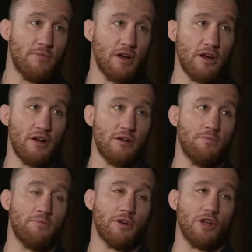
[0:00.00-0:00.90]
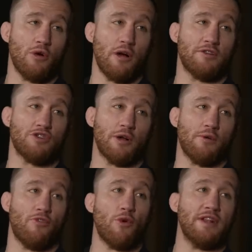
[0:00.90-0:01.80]
Mm. Mm-hmm. Um, you know, I'll try to
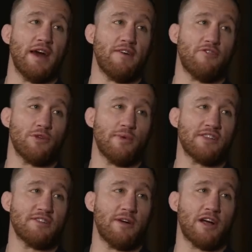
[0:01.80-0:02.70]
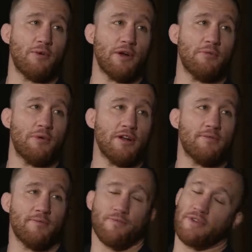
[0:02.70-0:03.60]
avoid that for the rest of my career, but
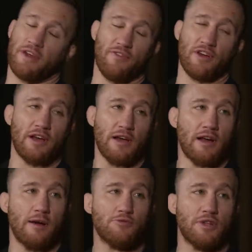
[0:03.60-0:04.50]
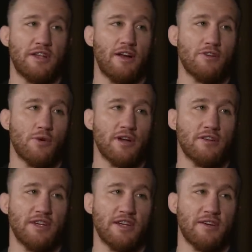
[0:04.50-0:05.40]
Come with the territory,
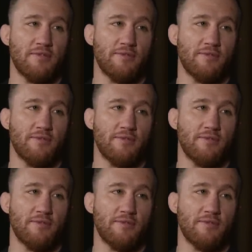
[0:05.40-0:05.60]
I'll take it.